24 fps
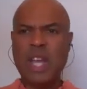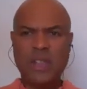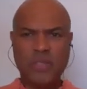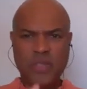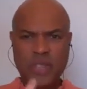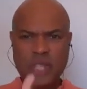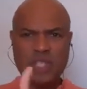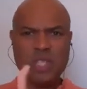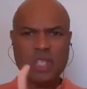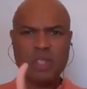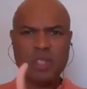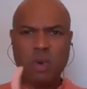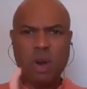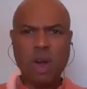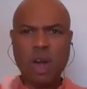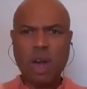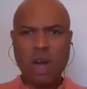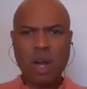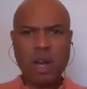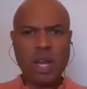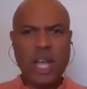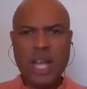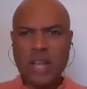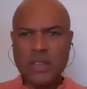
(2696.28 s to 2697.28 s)
this is
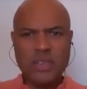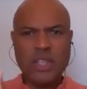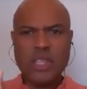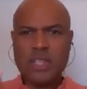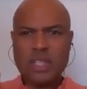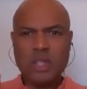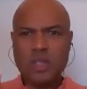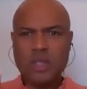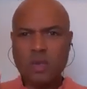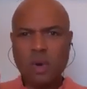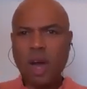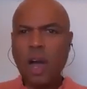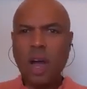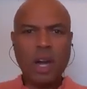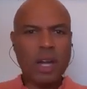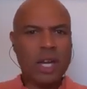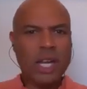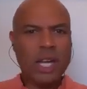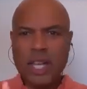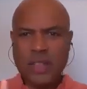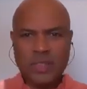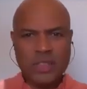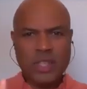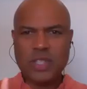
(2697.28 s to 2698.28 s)
wrong, this is
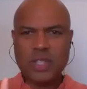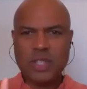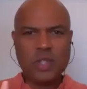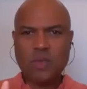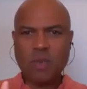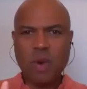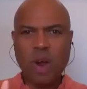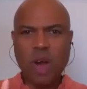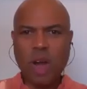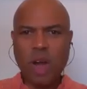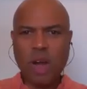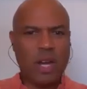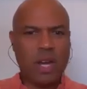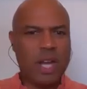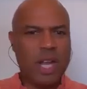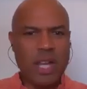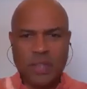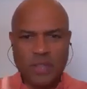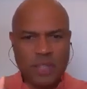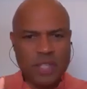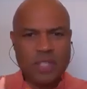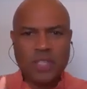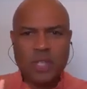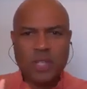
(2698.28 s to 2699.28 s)
wrong, this is wrong,
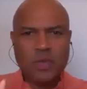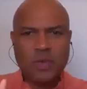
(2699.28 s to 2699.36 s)
this is